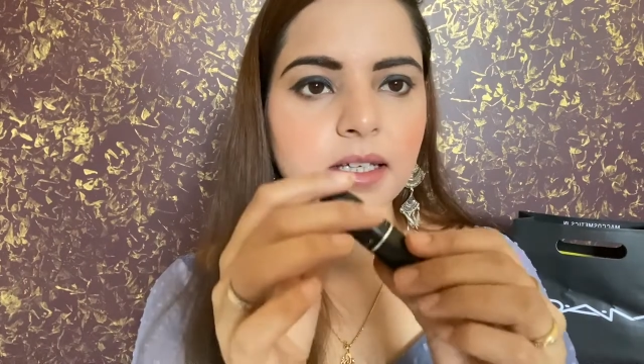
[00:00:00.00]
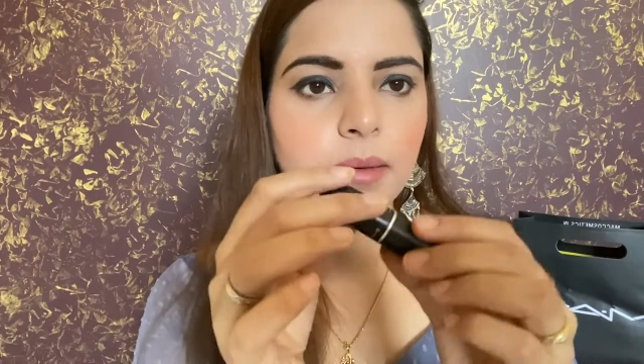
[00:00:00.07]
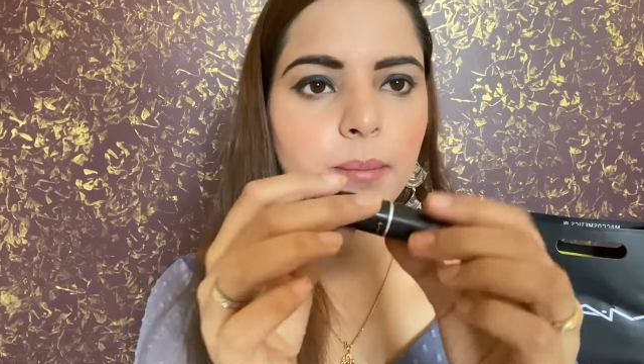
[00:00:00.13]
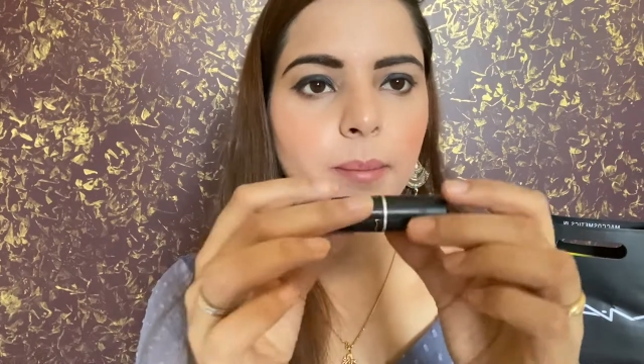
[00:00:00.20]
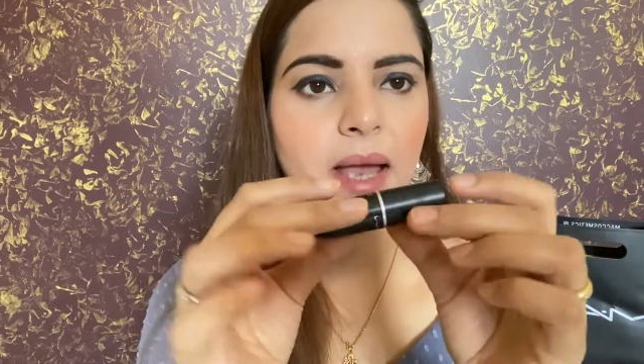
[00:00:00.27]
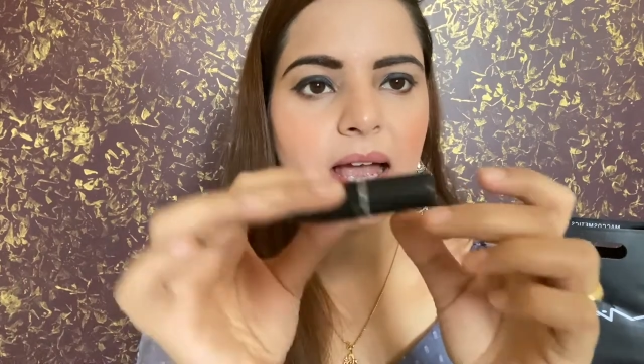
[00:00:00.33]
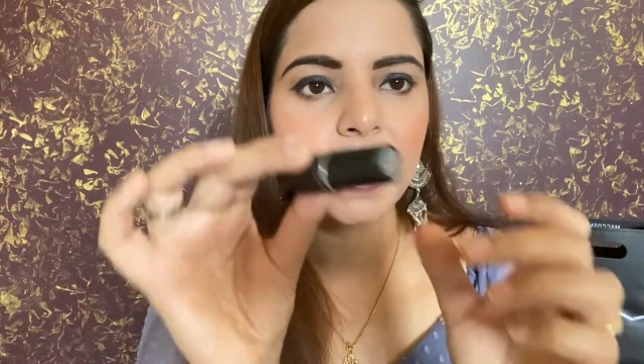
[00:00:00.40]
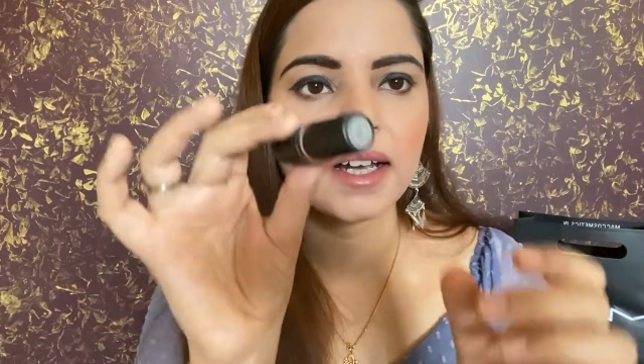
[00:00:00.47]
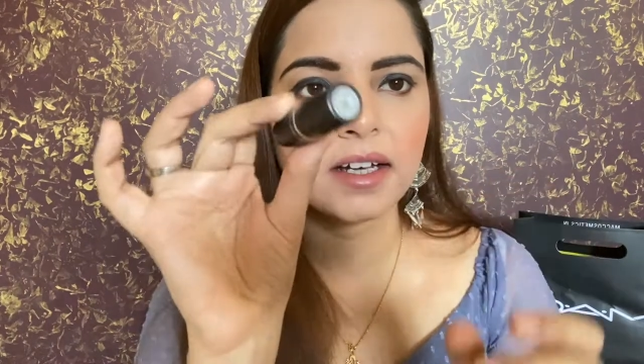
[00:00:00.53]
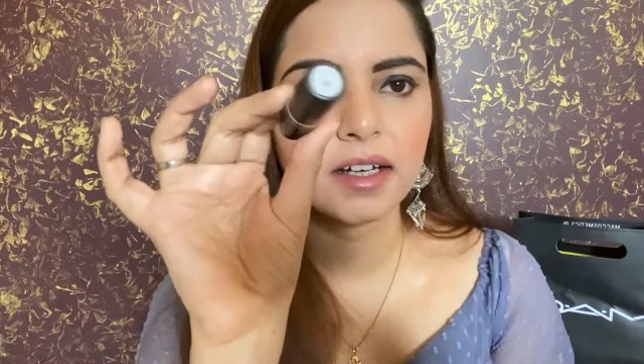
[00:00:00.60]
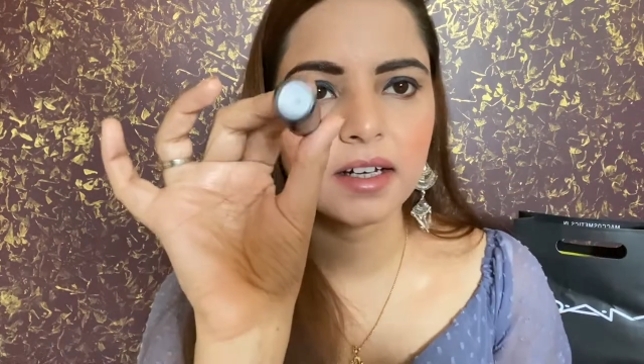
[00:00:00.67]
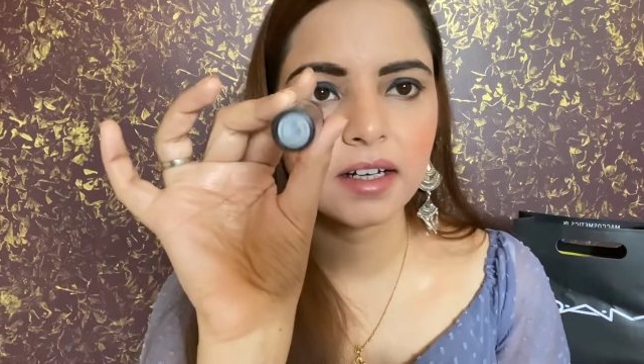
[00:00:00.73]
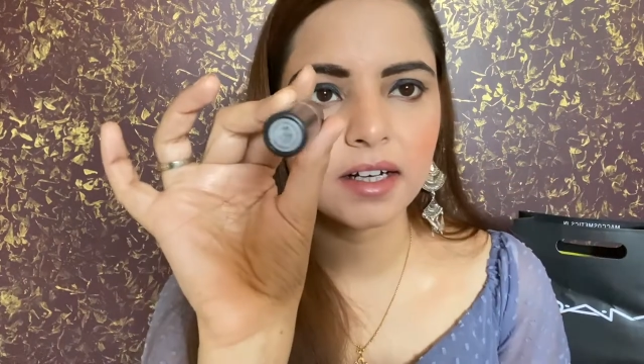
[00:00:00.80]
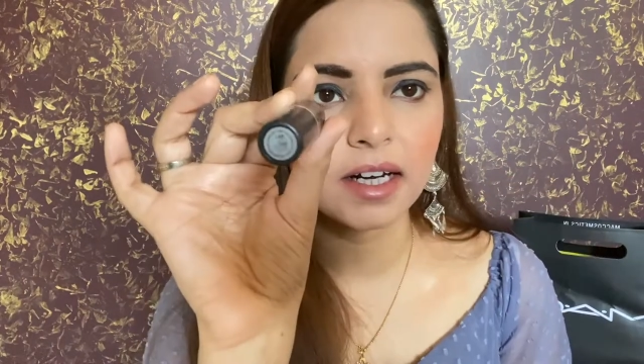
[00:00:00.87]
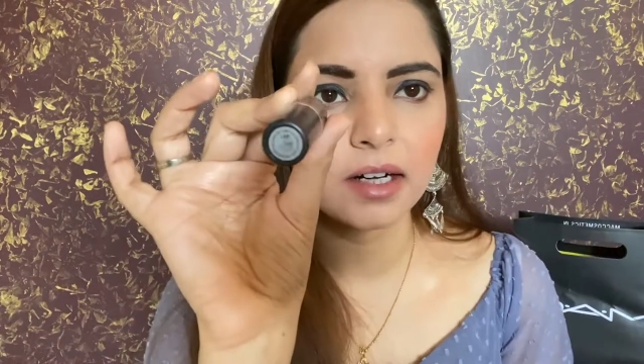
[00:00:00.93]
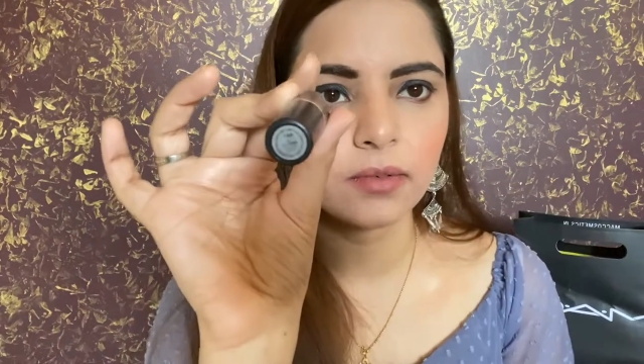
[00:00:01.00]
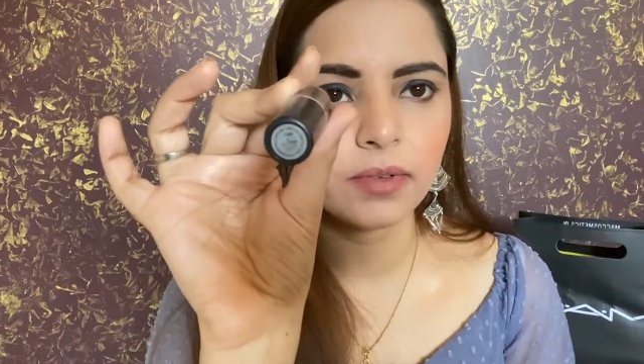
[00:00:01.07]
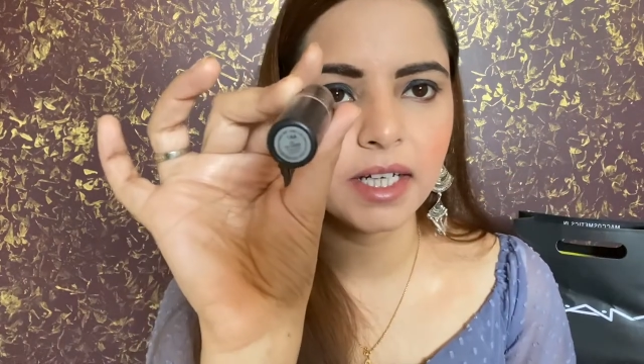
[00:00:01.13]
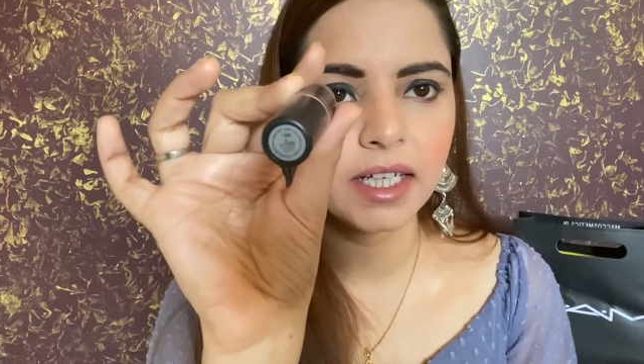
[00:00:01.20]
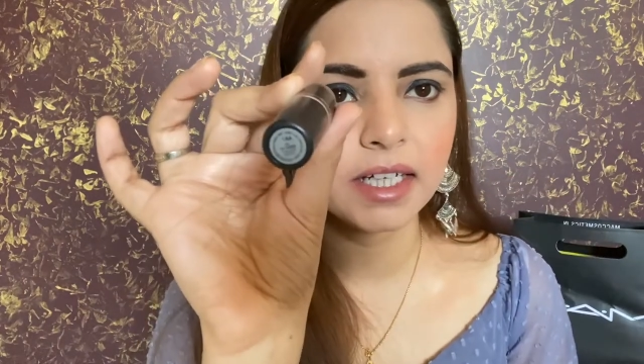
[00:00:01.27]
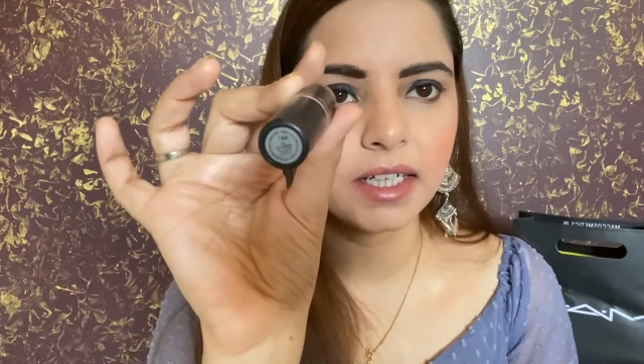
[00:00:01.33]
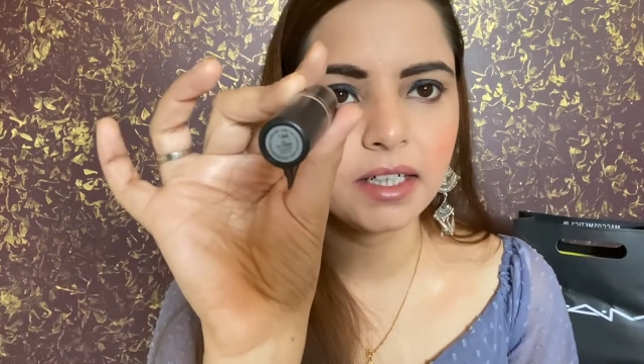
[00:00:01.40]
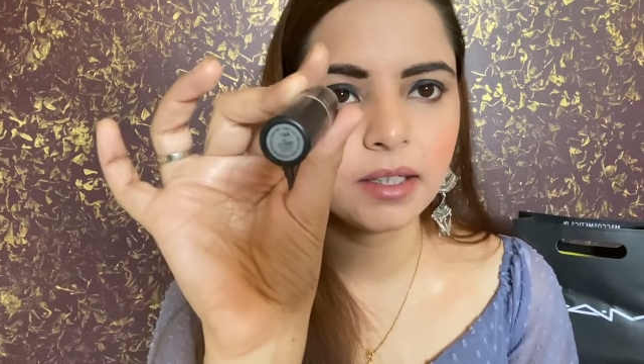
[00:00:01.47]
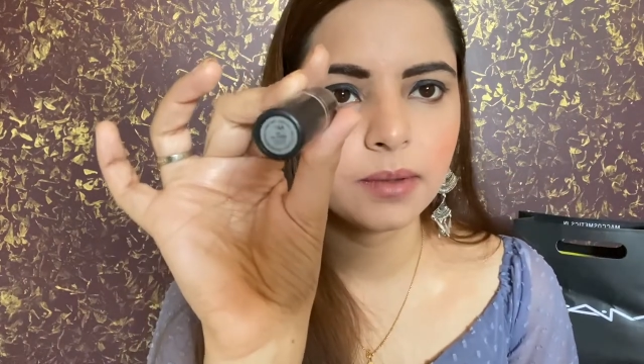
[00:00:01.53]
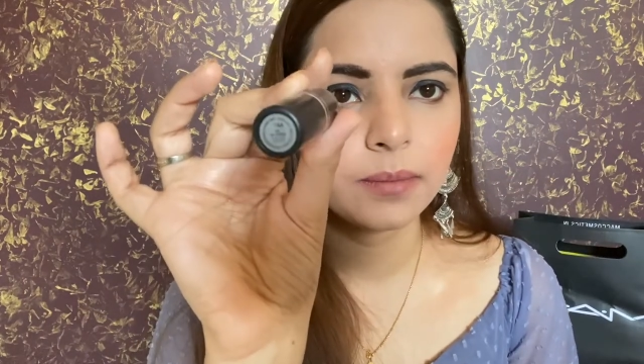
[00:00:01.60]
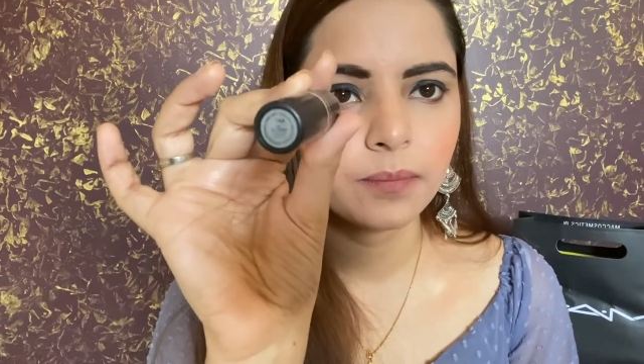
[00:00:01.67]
MAC Runway Hit.